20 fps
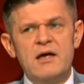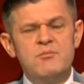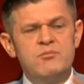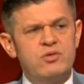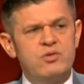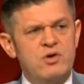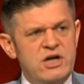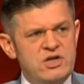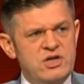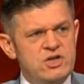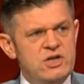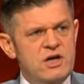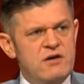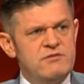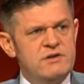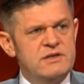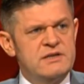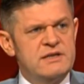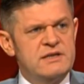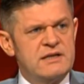impression
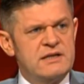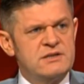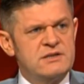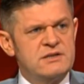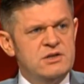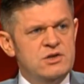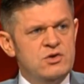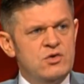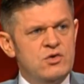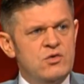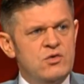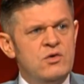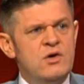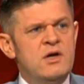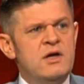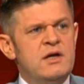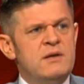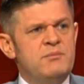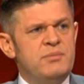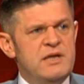of it that, you know,
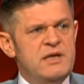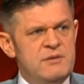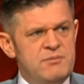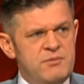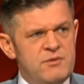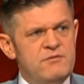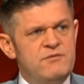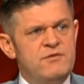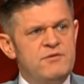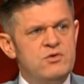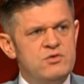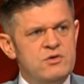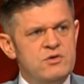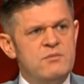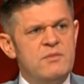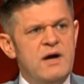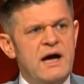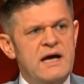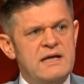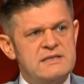people view
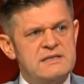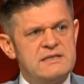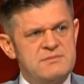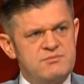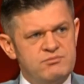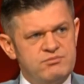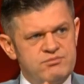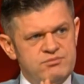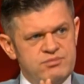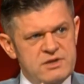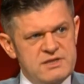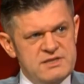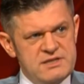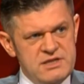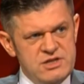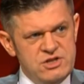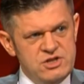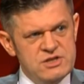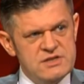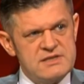them as
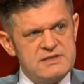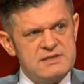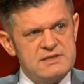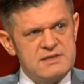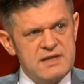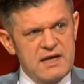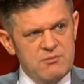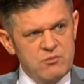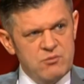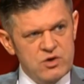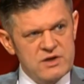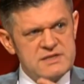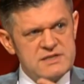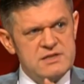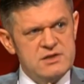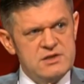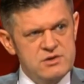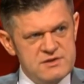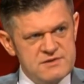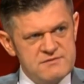prestigious and more
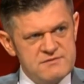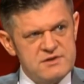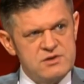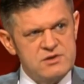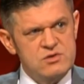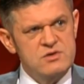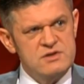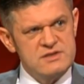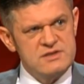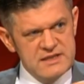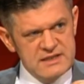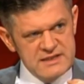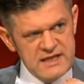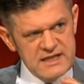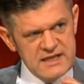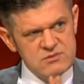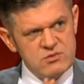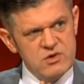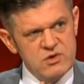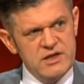exclusive schools, and
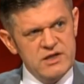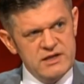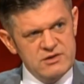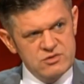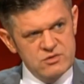that's why